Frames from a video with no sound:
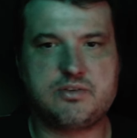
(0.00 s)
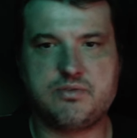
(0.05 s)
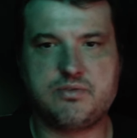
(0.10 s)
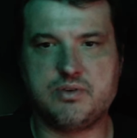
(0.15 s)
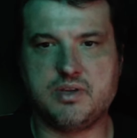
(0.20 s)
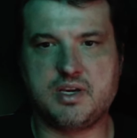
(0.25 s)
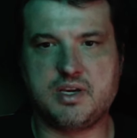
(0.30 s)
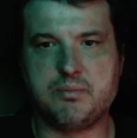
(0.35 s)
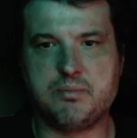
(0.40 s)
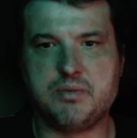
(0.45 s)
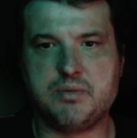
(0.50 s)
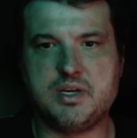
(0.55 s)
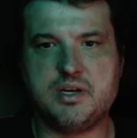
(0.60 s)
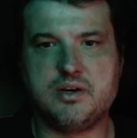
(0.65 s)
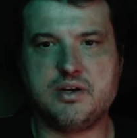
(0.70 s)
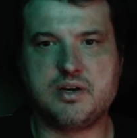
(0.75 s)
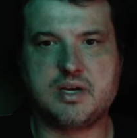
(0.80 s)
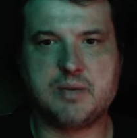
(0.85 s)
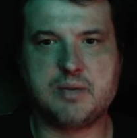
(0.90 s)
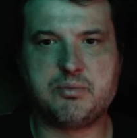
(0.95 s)
for like
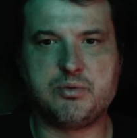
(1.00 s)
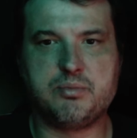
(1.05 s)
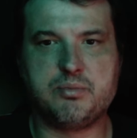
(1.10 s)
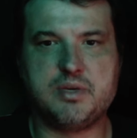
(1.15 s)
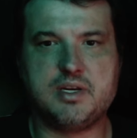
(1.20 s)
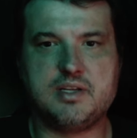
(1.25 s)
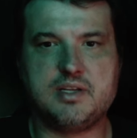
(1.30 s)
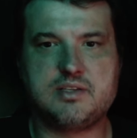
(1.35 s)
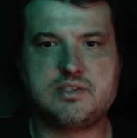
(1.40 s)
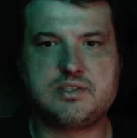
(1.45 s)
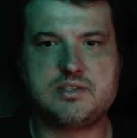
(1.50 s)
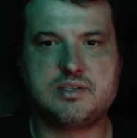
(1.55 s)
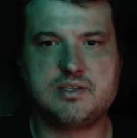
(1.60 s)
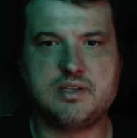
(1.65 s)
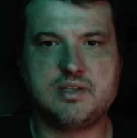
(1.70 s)
a couple minutes,